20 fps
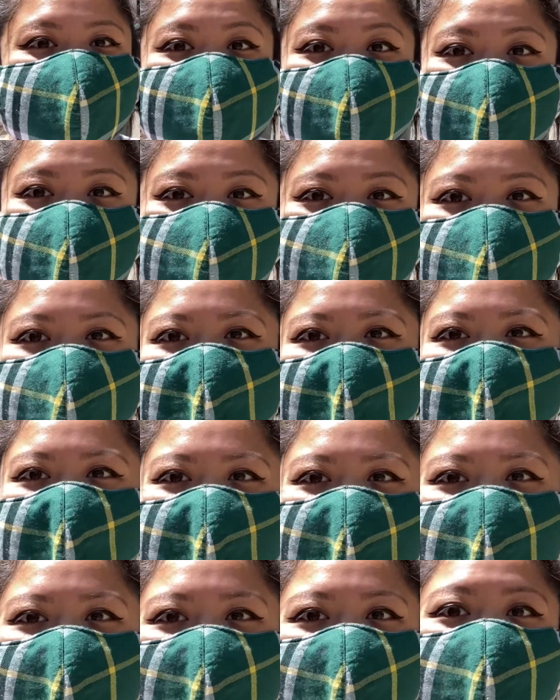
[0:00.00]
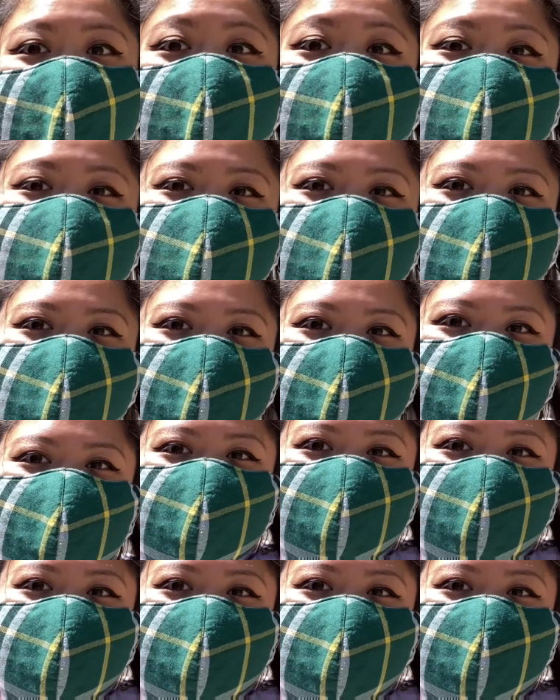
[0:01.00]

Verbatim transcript: Yelp. Uh, it used to be the old